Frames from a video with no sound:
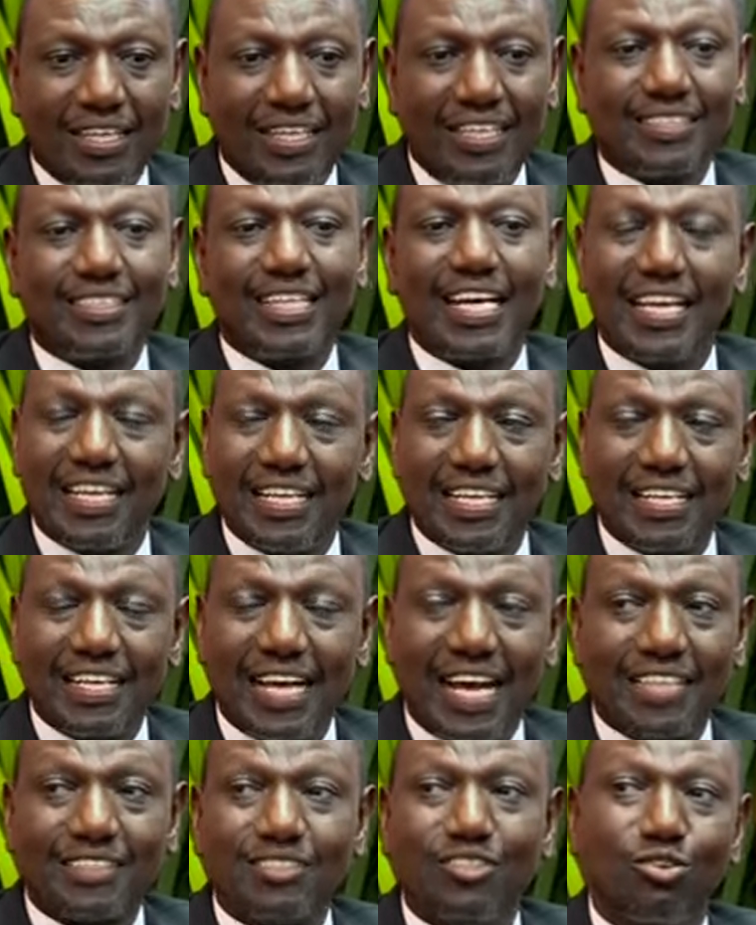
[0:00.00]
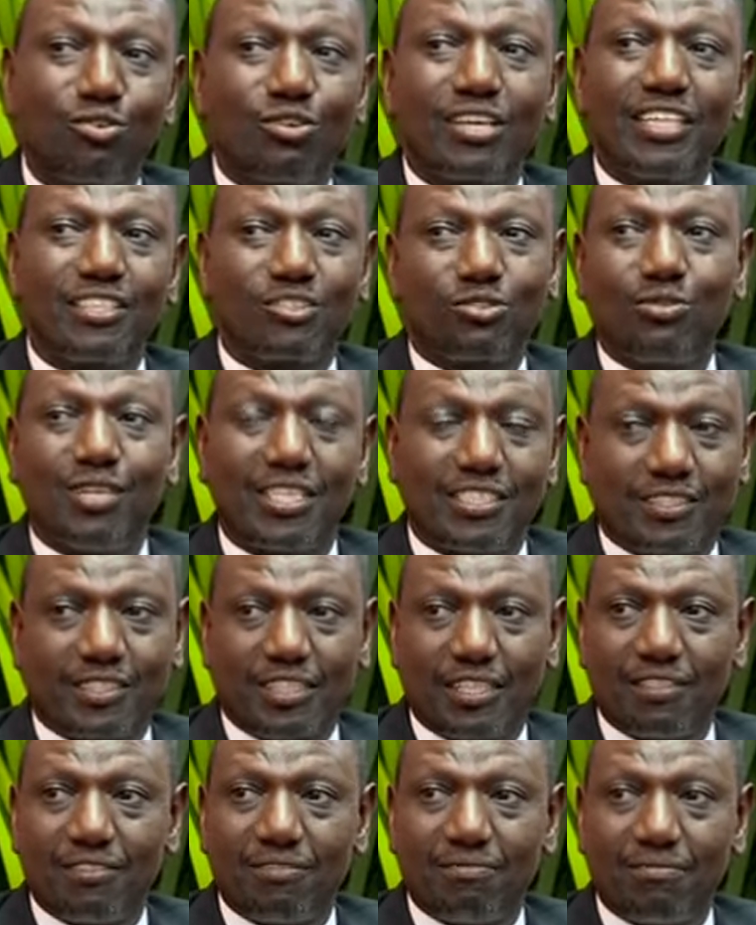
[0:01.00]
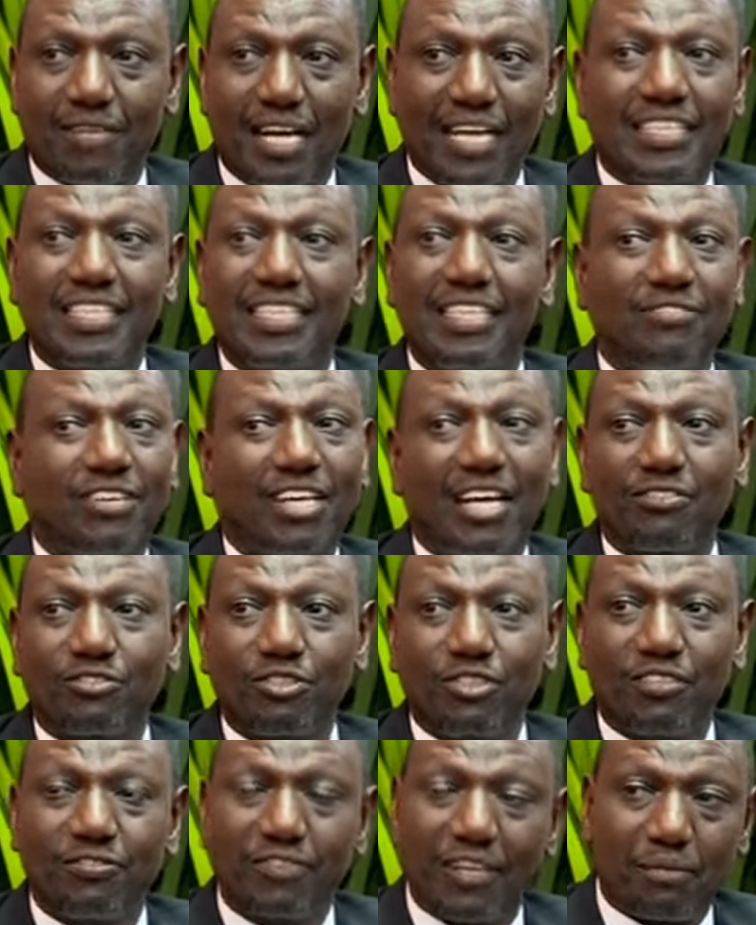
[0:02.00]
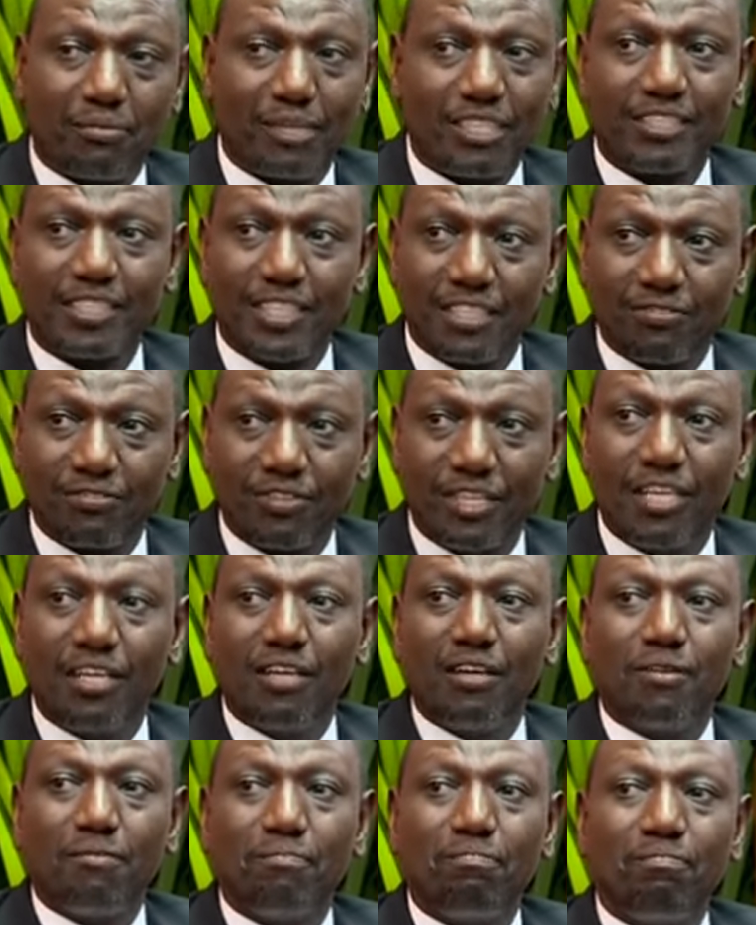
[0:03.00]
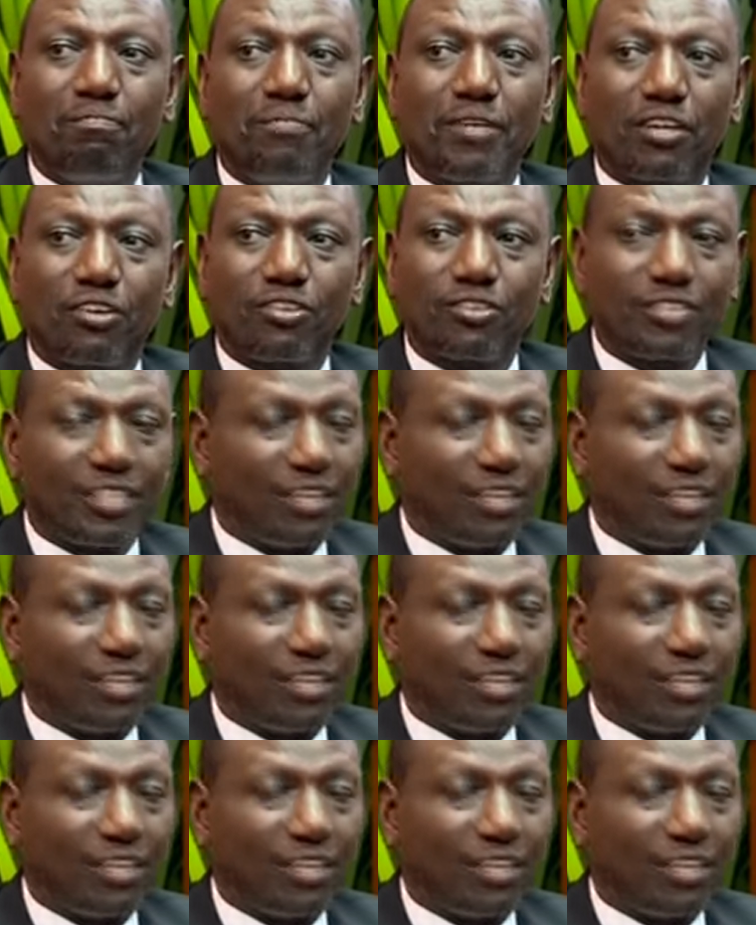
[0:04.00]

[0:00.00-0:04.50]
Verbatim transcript: it ended at no case to answer. I didn't even have to defend myself. There was lack of evidence. Because